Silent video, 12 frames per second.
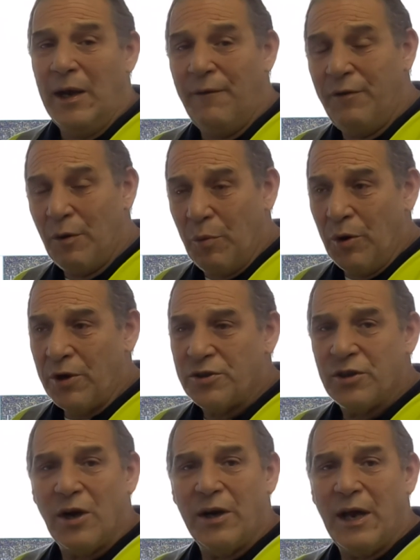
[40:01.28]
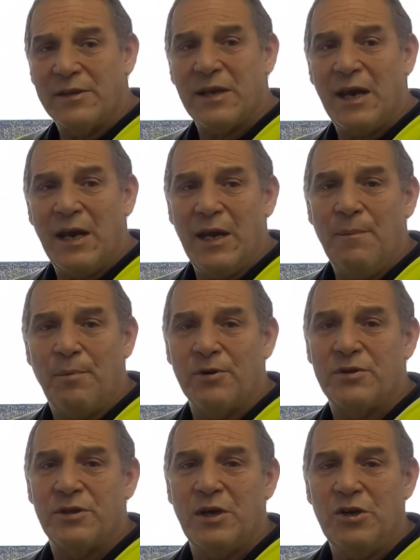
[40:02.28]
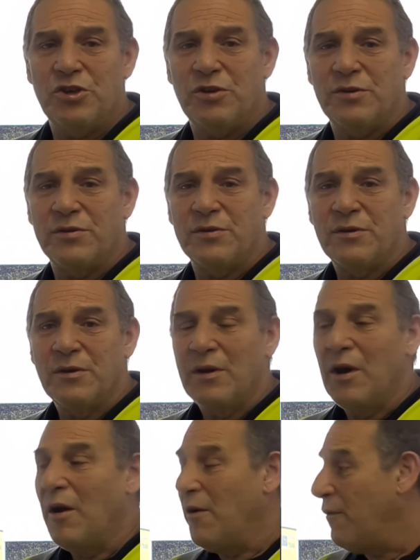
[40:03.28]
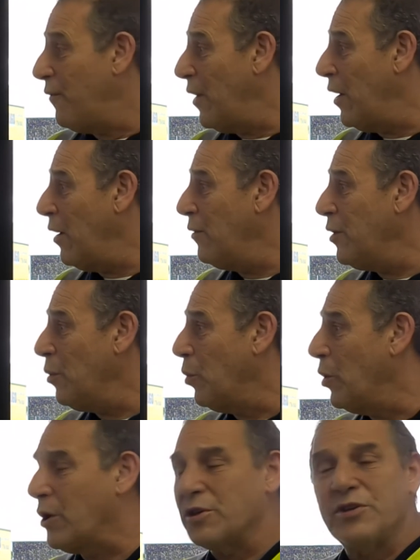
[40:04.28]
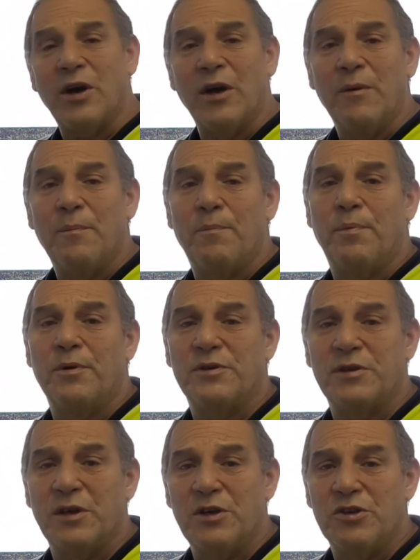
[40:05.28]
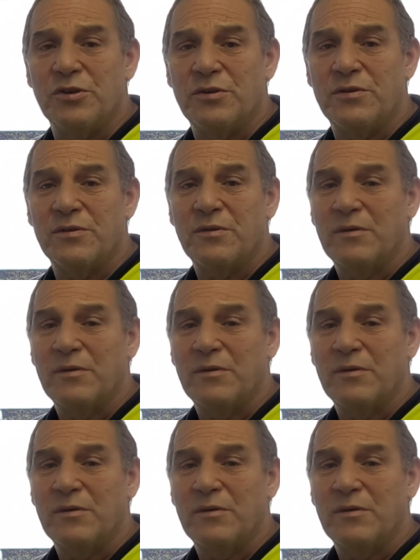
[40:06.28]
and if your worksite has any procedures, follow your worksite procedures.